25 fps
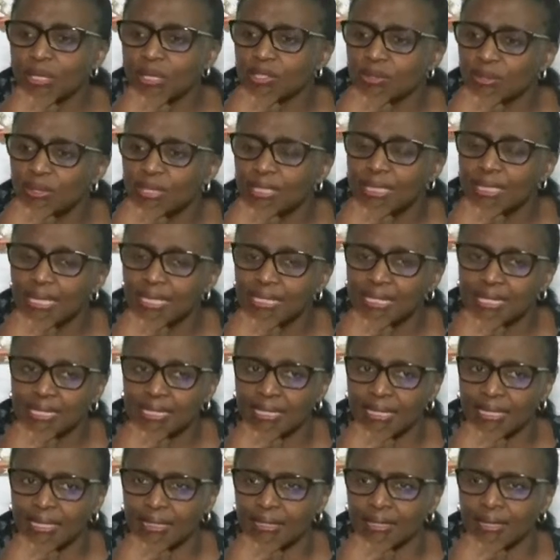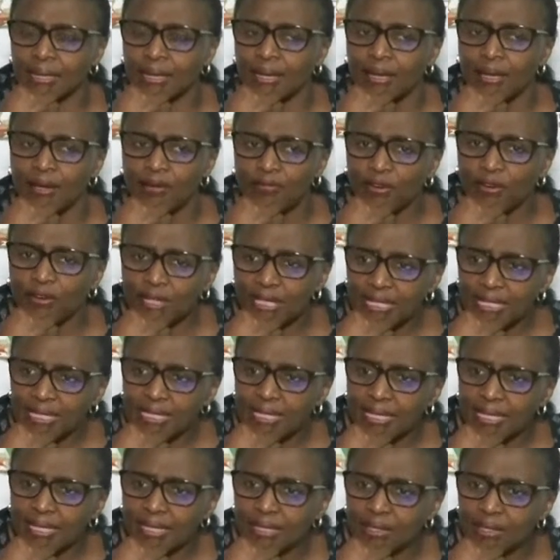not necessary for this
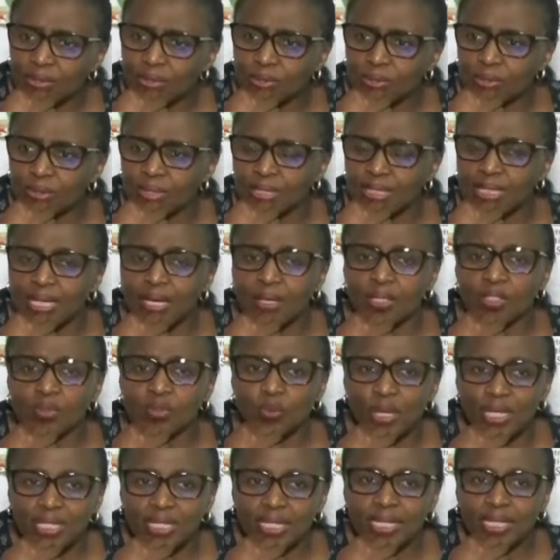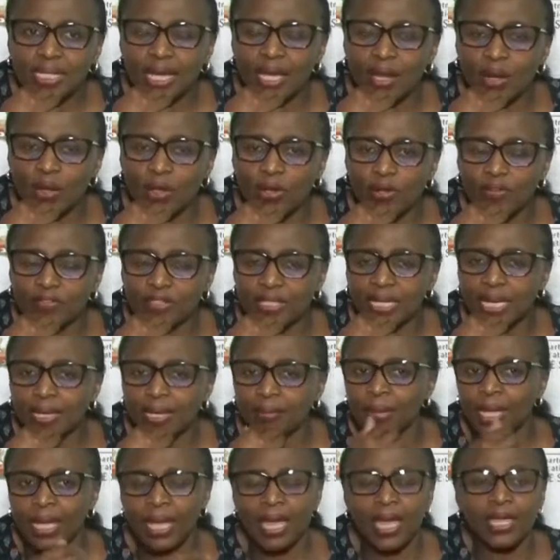learner to do this. Now he's wasting a lot of
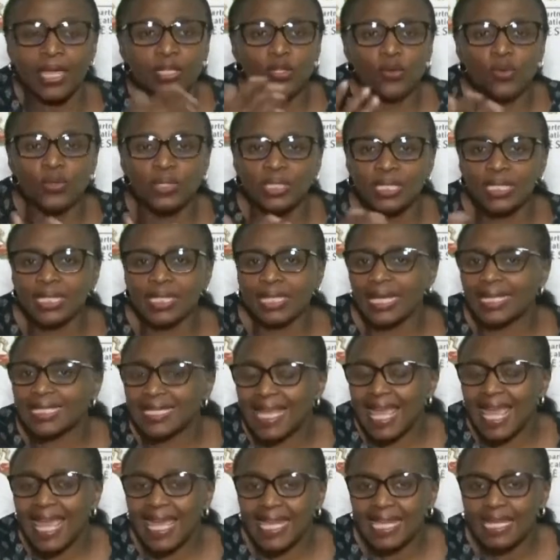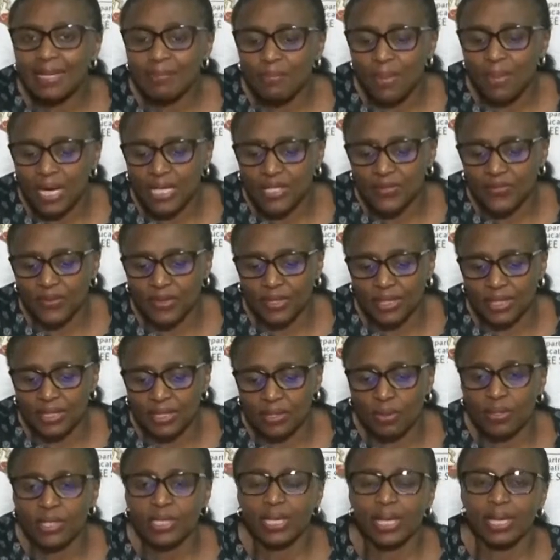time and he couldn't get any marks for
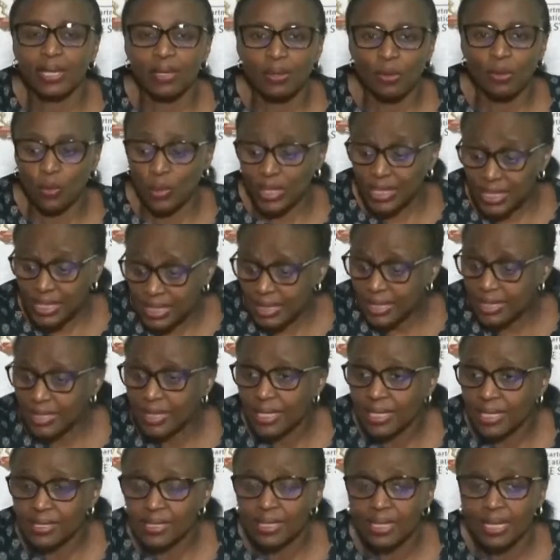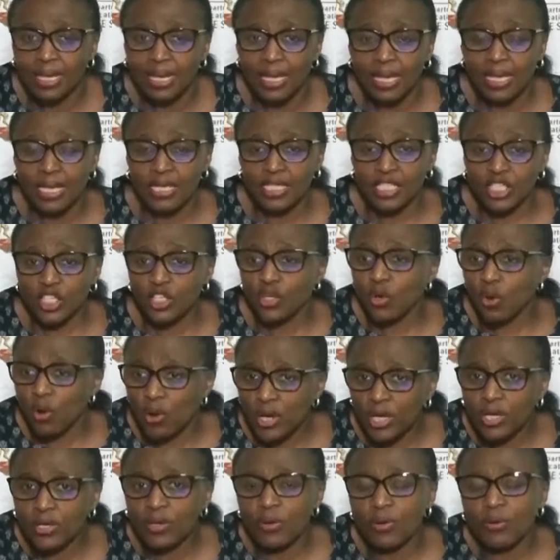this. Okay, we see that She
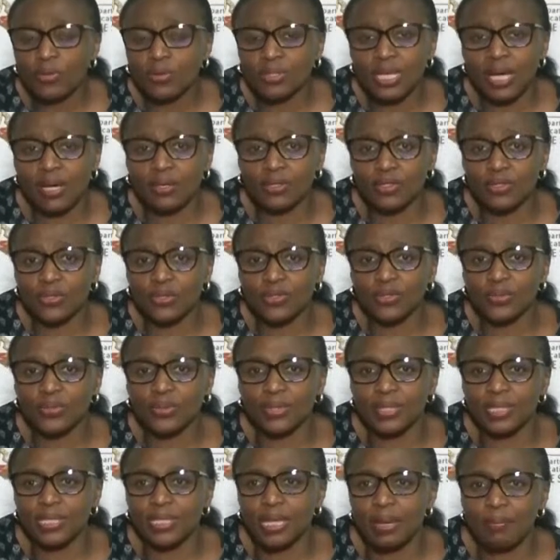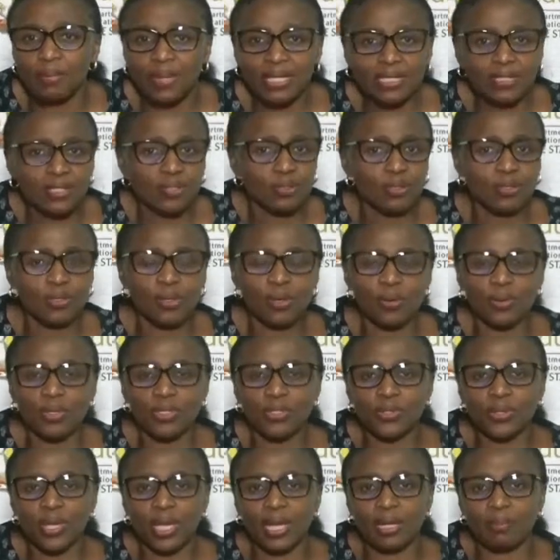or he knows how to do this, but it's not
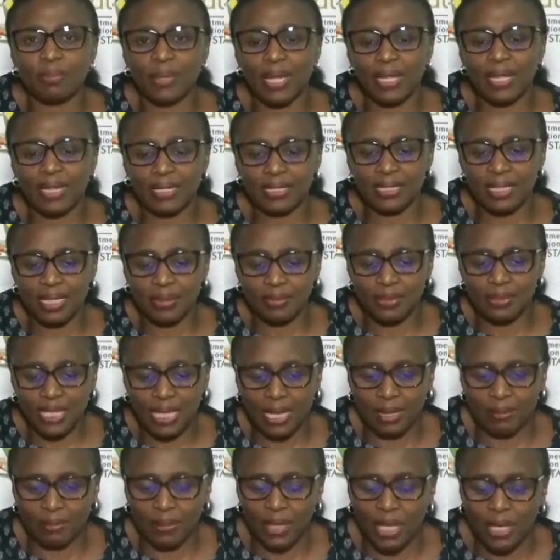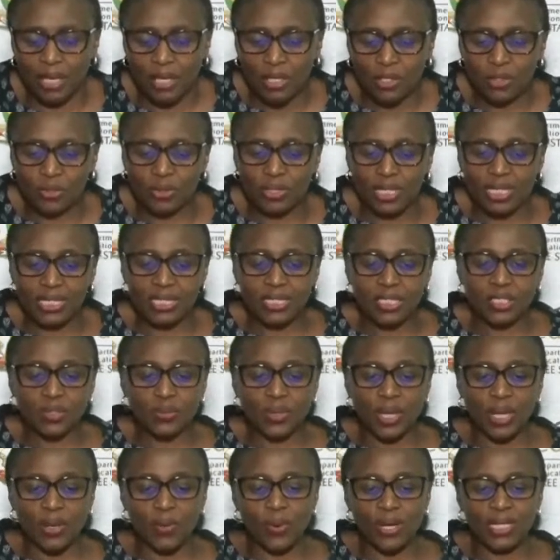going to help at the same time. So that is
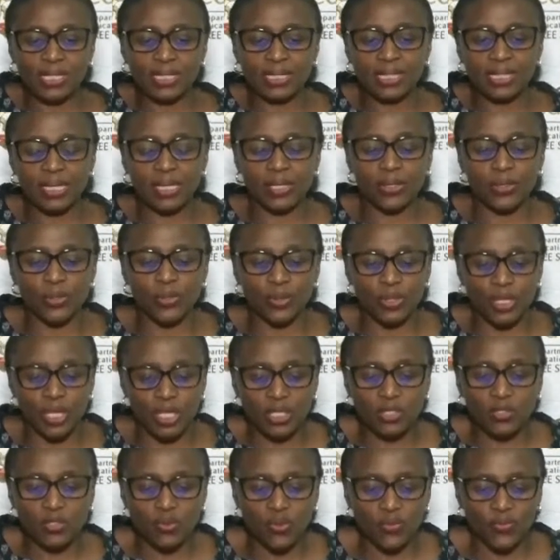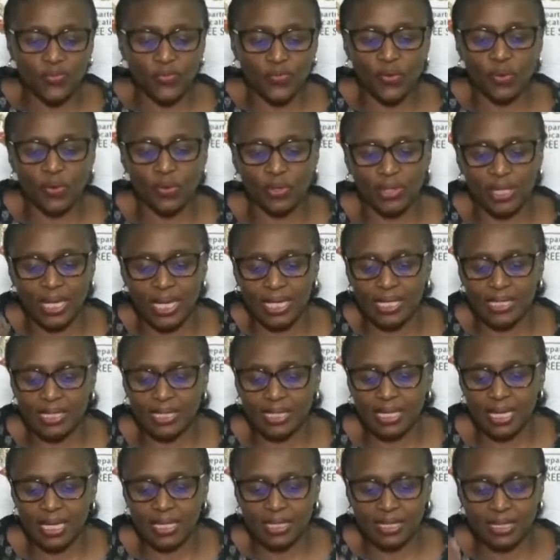why we're saying you need to follow the
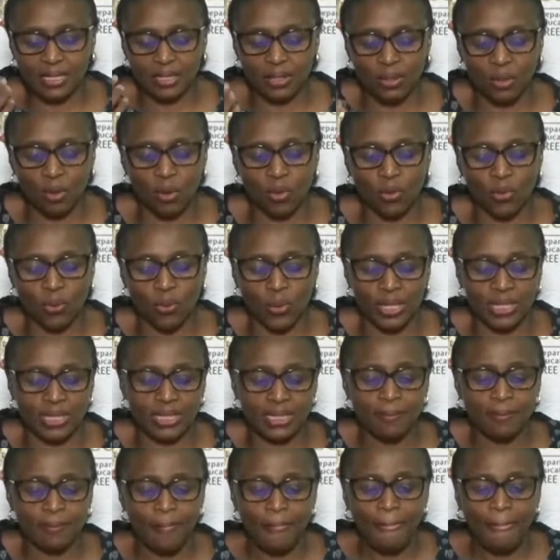instruction always.